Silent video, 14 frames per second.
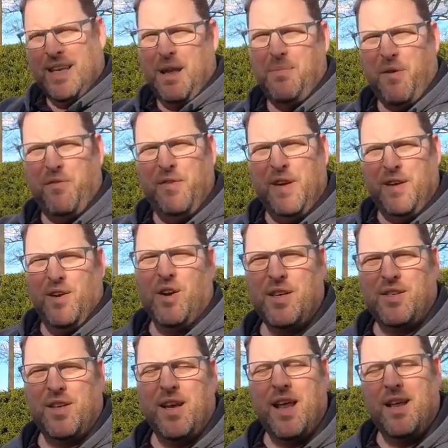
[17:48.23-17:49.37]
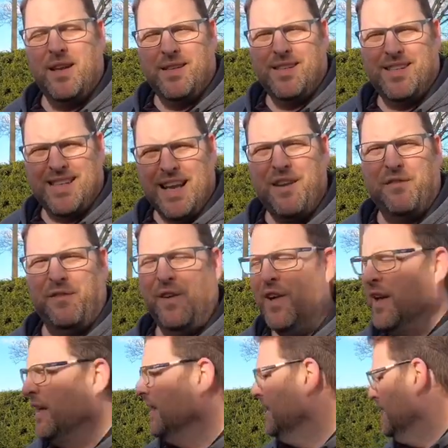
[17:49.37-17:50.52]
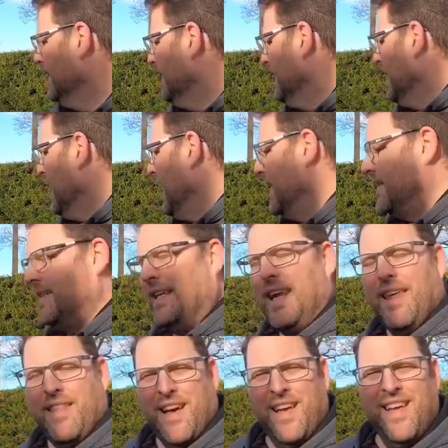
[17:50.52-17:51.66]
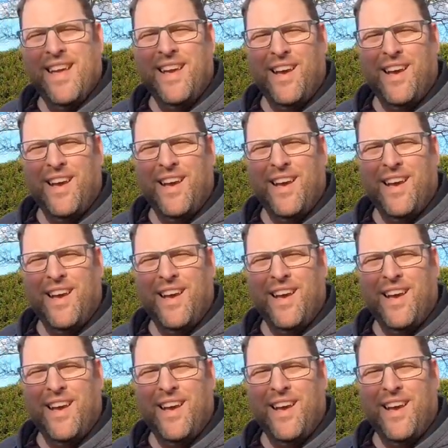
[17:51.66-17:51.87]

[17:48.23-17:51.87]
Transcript: keep everything nice and safe and together,